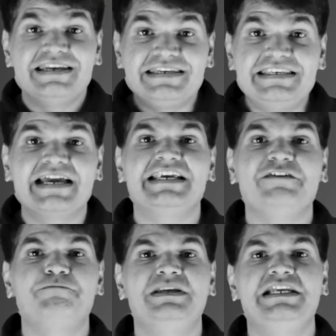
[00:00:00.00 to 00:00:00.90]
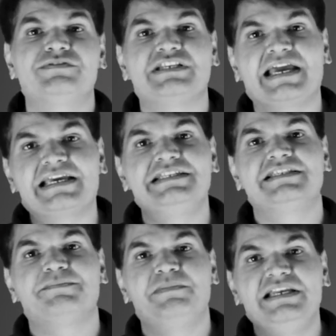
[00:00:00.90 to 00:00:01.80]
Negative belief cycle
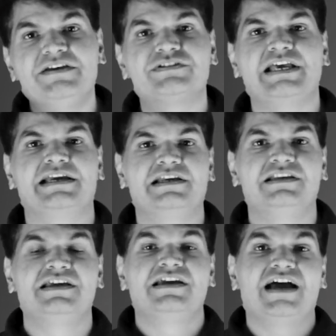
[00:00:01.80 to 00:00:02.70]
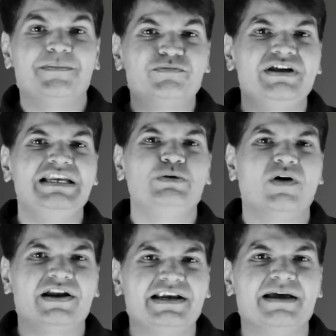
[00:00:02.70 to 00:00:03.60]
is a belief cycle I'm really
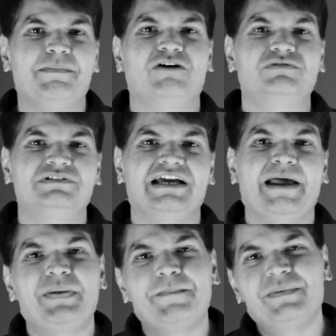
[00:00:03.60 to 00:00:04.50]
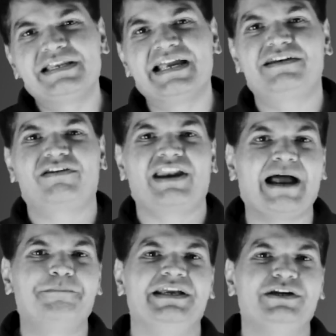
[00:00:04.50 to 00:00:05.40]
worried about, and people get
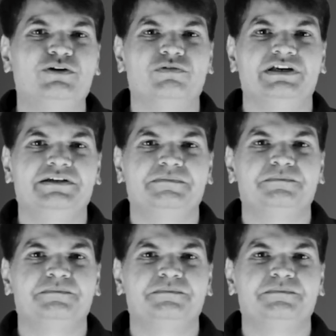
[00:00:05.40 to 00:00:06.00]
trapped into it.